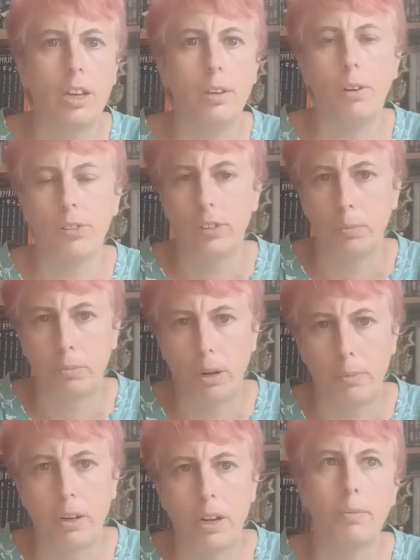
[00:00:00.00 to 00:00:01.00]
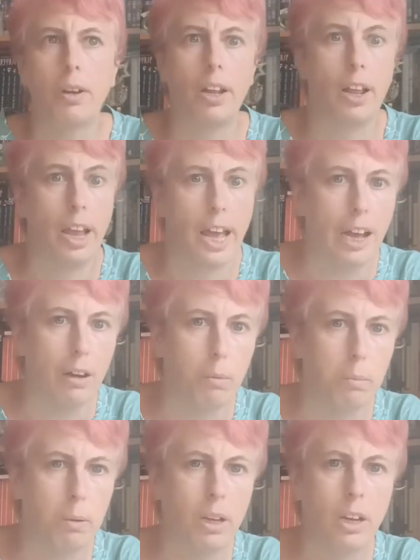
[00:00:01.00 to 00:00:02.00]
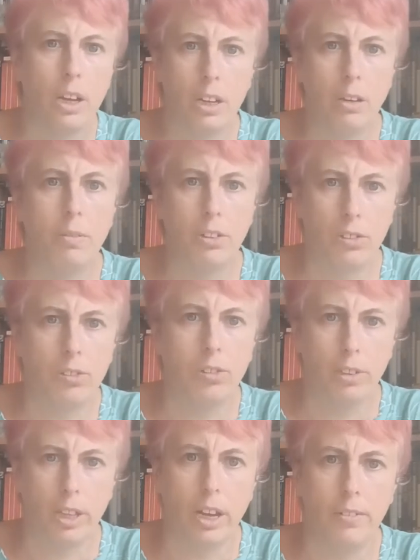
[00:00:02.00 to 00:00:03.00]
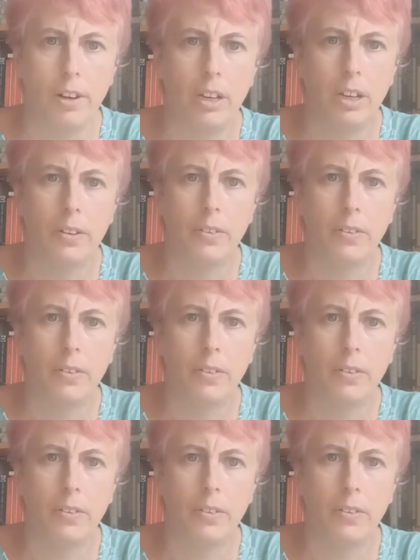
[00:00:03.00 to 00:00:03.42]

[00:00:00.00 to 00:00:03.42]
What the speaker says: What's the problem? Can I help? You would just do that, right?